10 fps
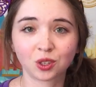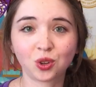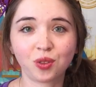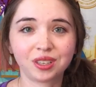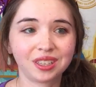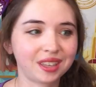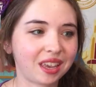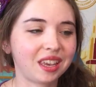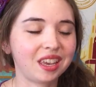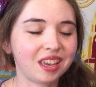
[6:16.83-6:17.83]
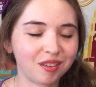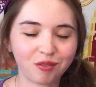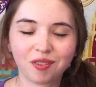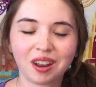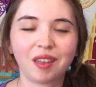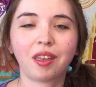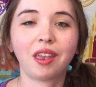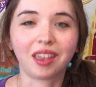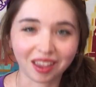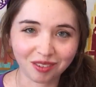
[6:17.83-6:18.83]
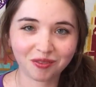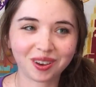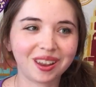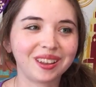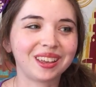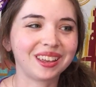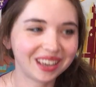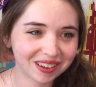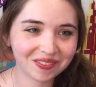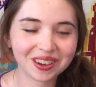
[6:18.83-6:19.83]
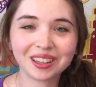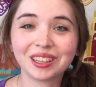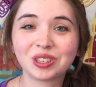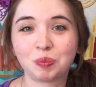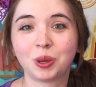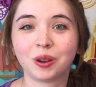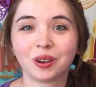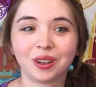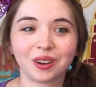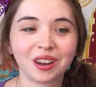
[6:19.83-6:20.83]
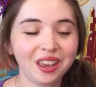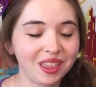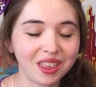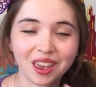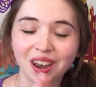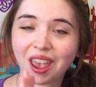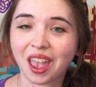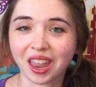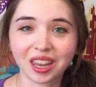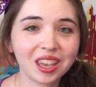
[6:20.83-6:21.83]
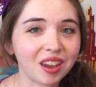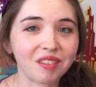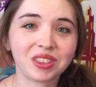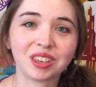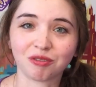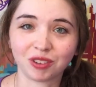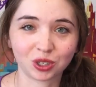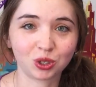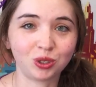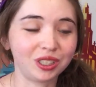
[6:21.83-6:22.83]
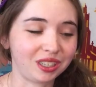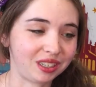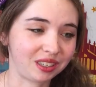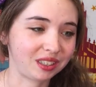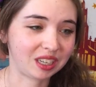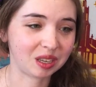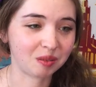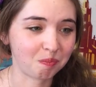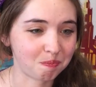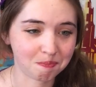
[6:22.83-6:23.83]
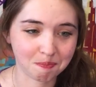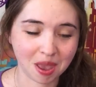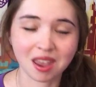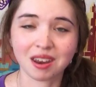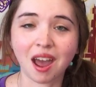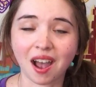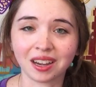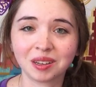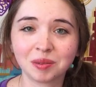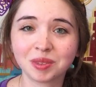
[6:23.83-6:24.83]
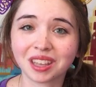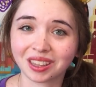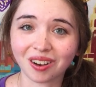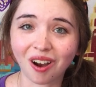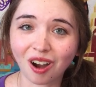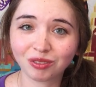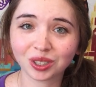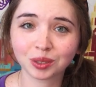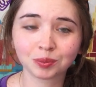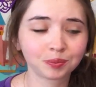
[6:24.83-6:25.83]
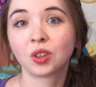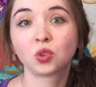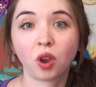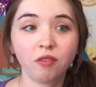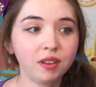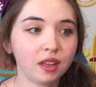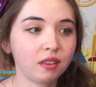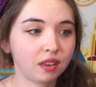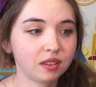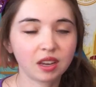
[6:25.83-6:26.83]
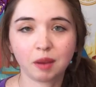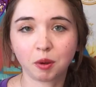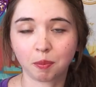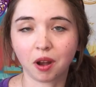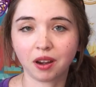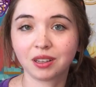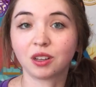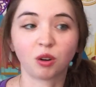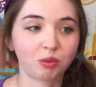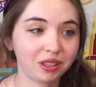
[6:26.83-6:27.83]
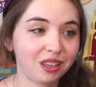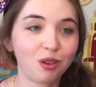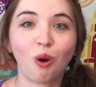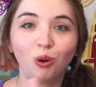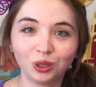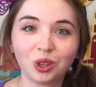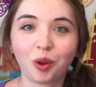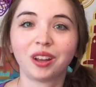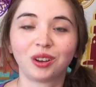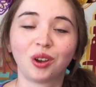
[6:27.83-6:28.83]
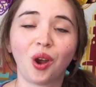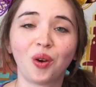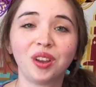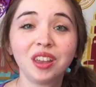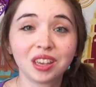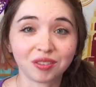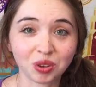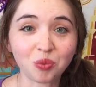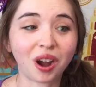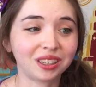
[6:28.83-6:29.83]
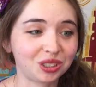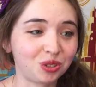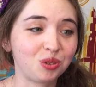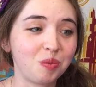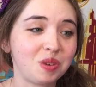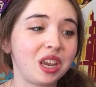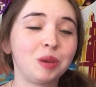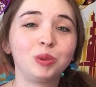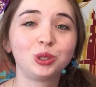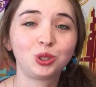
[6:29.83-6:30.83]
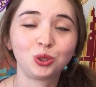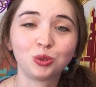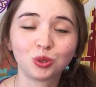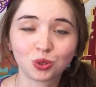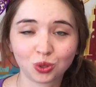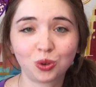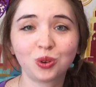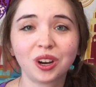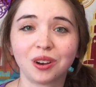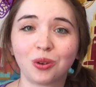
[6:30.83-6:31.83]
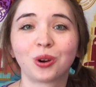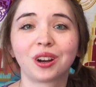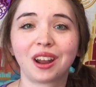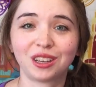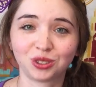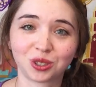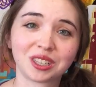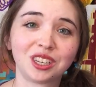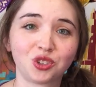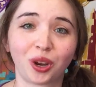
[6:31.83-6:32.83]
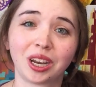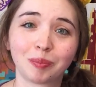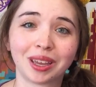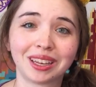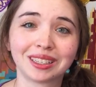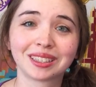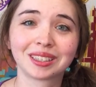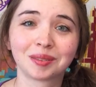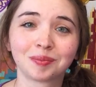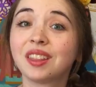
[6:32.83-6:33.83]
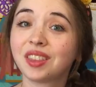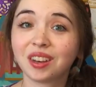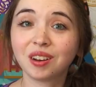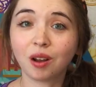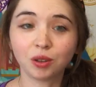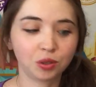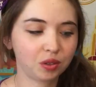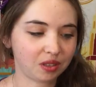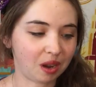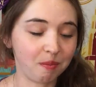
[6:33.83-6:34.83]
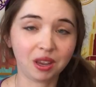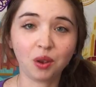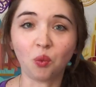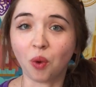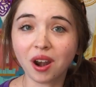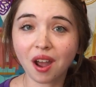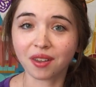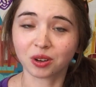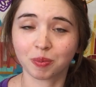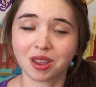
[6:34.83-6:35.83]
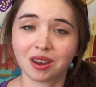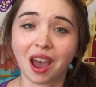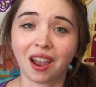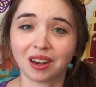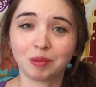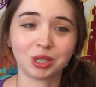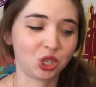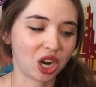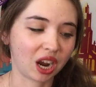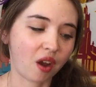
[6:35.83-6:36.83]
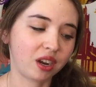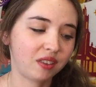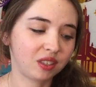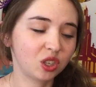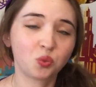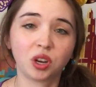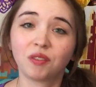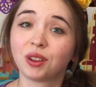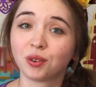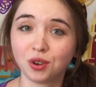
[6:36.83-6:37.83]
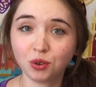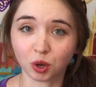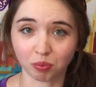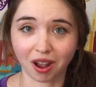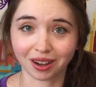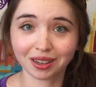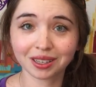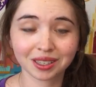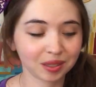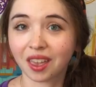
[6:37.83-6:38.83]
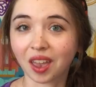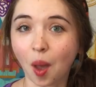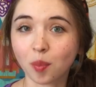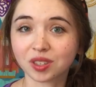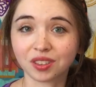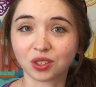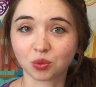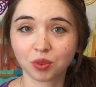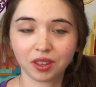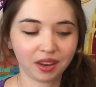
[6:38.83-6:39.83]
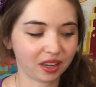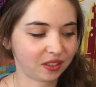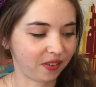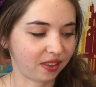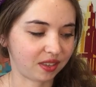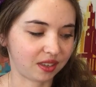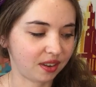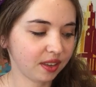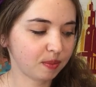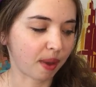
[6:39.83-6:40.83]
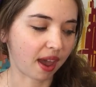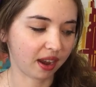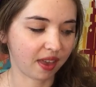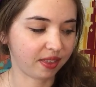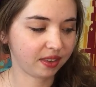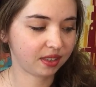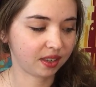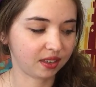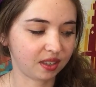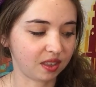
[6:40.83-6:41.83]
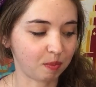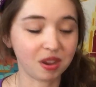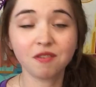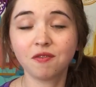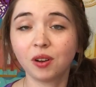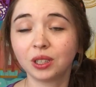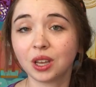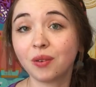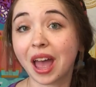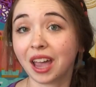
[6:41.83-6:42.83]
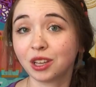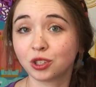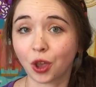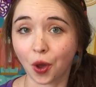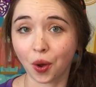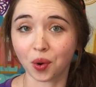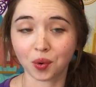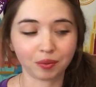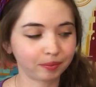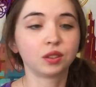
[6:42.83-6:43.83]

So this is like infinitely, infinitely, infinitely superior than any of the official Disney pin items that they offer. So I feel like these type of products are really the only way to go if you want to be able to store and organize your Disney trading pins. They did also send me one other pin item to check out, and this is one of their newer products. It comes in this really nice fancy dust bag, and this is the Pinfolio XO.